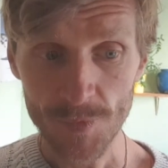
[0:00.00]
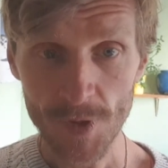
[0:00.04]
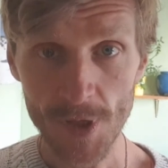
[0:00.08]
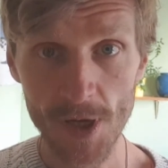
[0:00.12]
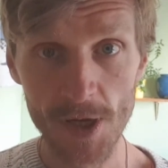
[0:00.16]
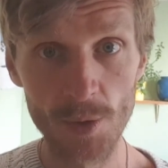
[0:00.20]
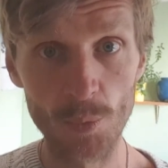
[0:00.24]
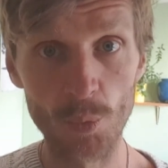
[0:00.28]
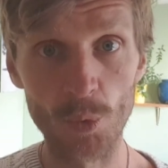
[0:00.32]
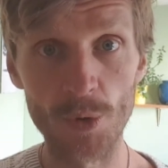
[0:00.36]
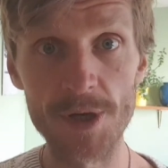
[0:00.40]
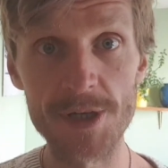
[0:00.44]

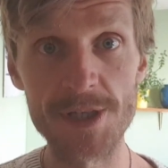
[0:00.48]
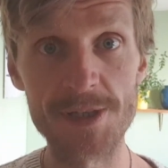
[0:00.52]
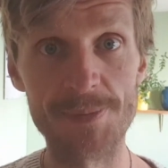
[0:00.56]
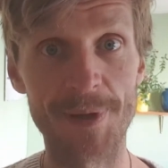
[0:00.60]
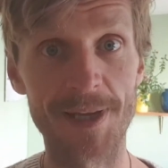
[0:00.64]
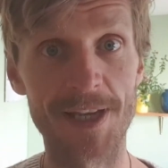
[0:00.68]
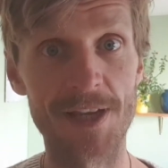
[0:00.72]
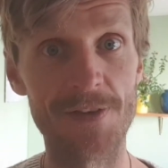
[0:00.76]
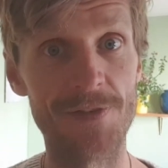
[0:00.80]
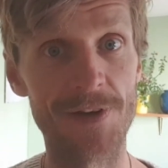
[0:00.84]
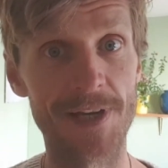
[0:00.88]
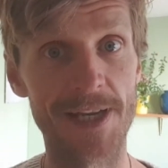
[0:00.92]
and I wanted to
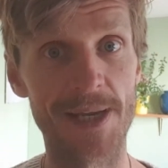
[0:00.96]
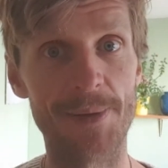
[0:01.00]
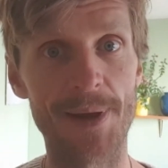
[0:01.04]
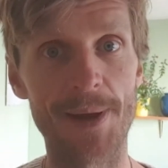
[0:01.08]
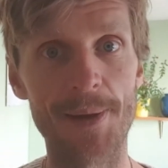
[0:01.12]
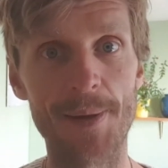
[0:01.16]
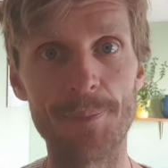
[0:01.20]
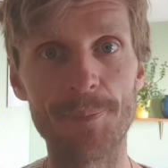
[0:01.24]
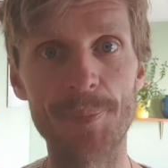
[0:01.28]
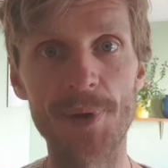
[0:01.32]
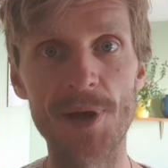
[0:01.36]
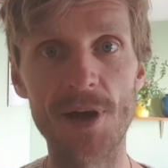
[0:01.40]
make a video
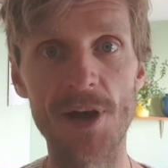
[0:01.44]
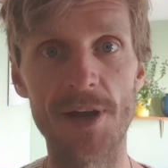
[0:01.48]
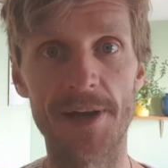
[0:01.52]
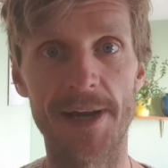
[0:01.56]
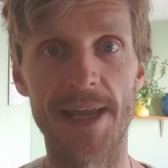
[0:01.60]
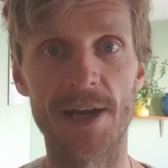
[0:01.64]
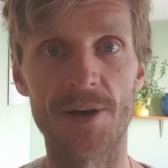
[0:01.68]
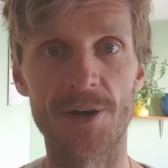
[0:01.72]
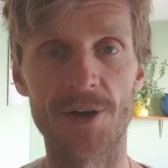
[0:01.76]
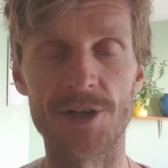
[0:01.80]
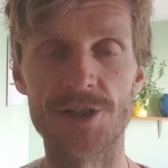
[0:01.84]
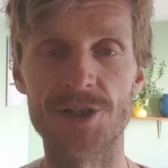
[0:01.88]
about
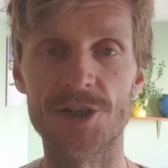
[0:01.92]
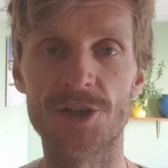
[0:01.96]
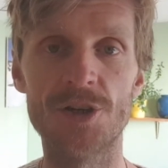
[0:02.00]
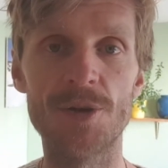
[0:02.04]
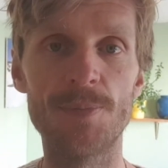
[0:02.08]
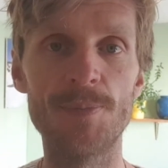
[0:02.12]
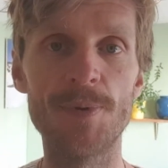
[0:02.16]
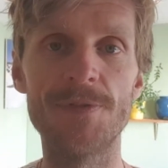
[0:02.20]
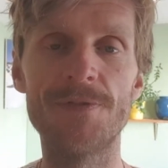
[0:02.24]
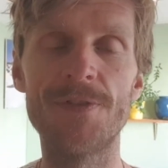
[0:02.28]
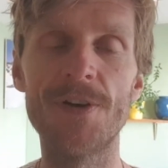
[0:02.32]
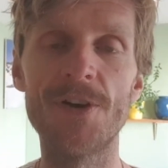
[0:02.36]
burnout because it
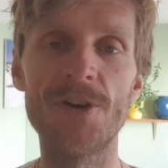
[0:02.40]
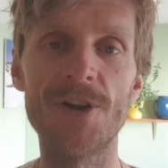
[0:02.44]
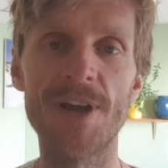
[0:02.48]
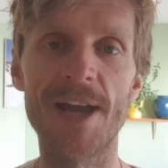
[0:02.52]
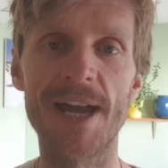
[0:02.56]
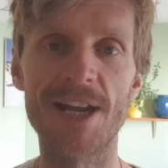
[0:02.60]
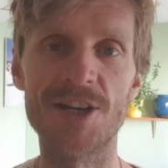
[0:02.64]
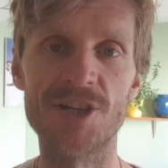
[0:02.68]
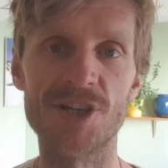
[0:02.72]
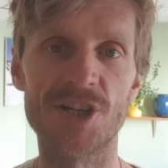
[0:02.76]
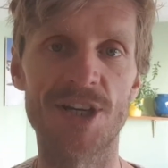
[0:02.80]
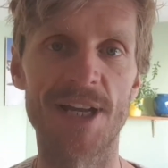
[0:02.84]
could be very
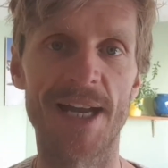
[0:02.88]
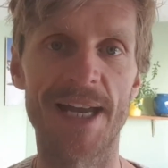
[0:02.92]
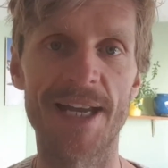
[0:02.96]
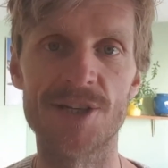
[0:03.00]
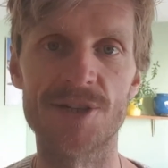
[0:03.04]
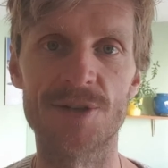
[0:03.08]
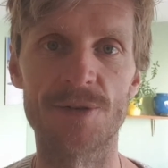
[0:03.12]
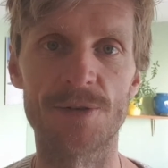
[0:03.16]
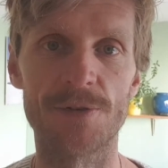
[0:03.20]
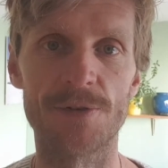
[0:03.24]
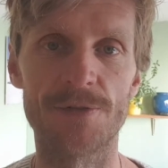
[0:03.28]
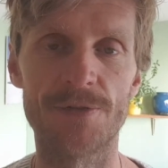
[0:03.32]

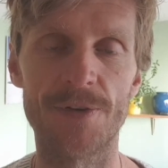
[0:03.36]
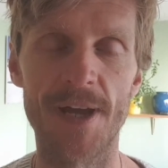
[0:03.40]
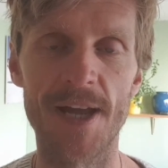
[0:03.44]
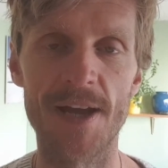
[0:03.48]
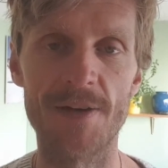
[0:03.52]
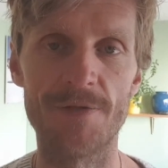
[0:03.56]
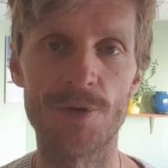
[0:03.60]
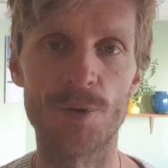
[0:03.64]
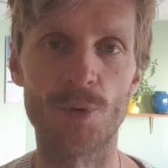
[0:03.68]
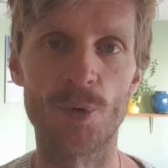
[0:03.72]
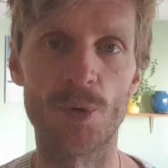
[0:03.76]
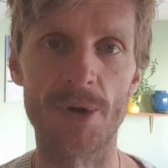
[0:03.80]
educational for
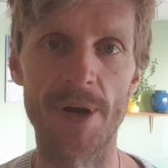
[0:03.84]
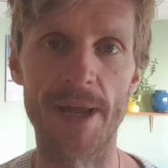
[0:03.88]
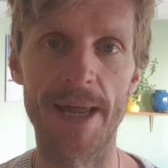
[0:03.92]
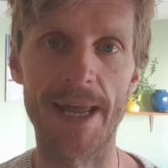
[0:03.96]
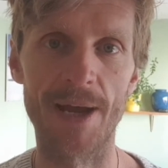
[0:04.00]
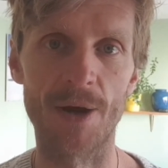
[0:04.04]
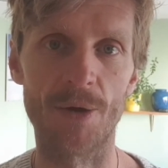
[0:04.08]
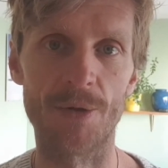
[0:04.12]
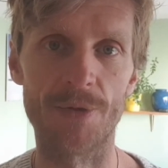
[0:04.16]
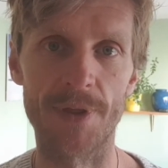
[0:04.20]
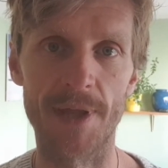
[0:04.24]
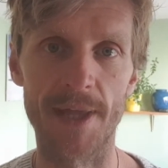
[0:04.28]
everyone
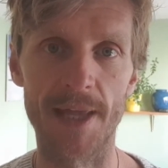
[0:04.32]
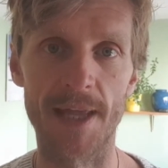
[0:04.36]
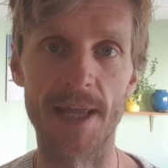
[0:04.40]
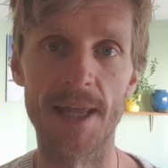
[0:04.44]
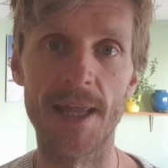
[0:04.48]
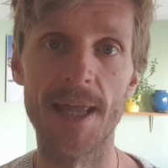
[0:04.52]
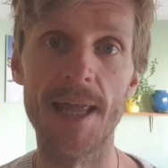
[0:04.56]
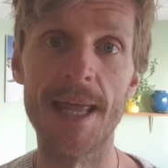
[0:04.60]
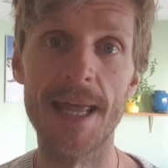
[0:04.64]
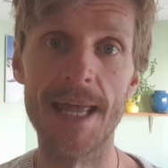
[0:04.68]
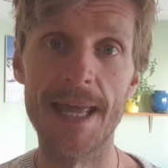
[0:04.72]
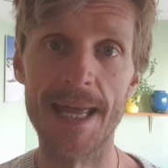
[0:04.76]
out there
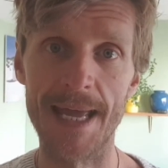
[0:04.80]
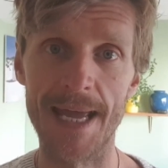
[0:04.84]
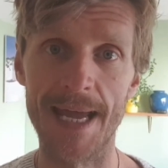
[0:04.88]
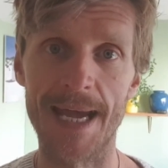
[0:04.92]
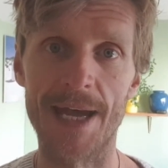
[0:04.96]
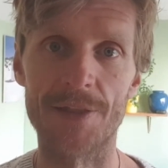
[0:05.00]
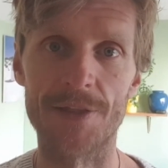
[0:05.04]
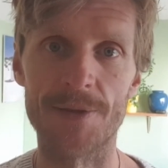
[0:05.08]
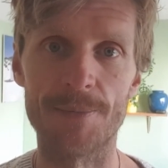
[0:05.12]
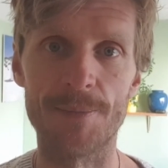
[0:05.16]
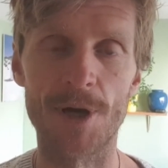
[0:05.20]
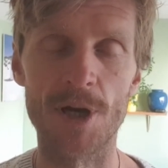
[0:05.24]

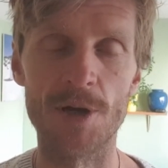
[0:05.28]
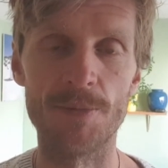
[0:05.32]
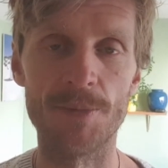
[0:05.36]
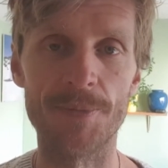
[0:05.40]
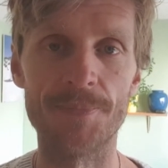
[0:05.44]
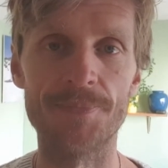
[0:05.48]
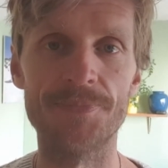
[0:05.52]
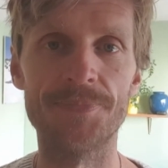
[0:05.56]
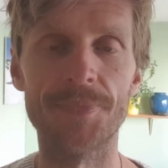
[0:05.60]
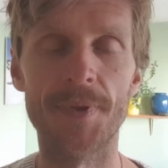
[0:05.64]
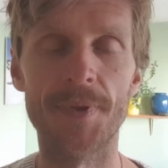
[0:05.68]
at the moment.